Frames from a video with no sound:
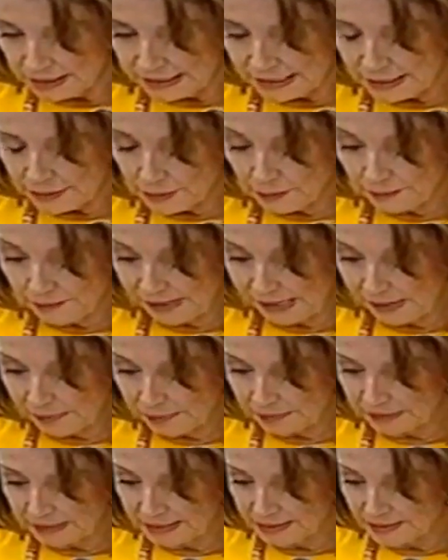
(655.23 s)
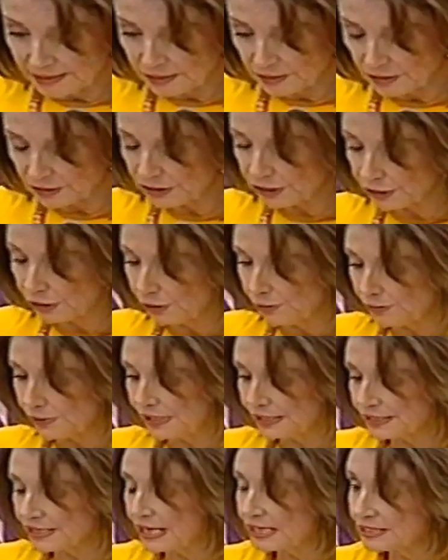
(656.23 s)
These profound places are a
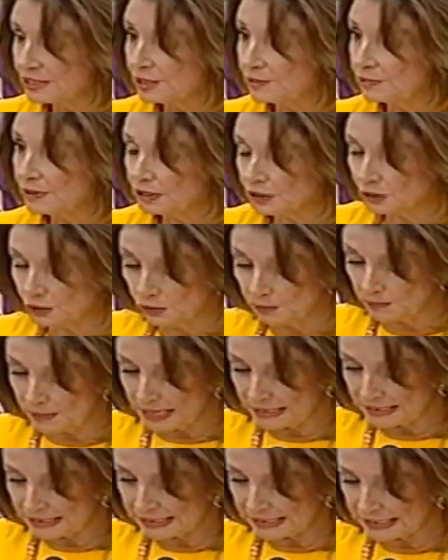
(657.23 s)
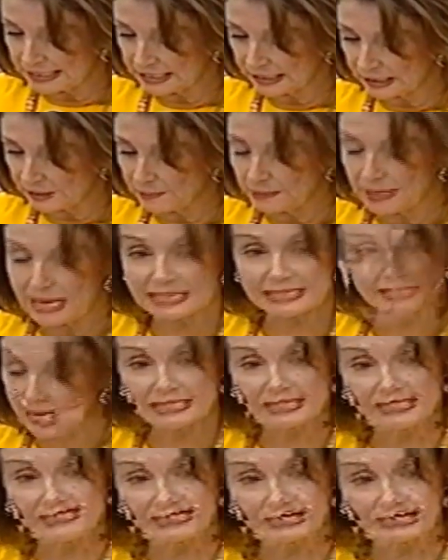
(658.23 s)
sobering testament to humanity's
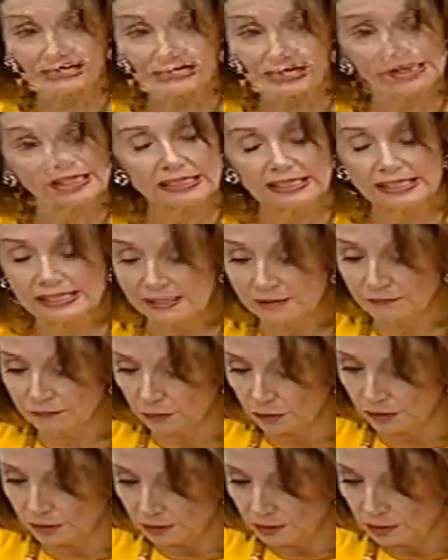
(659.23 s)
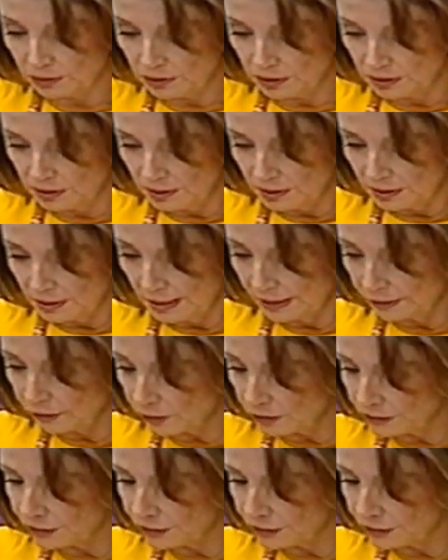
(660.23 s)
capacity for great evil, and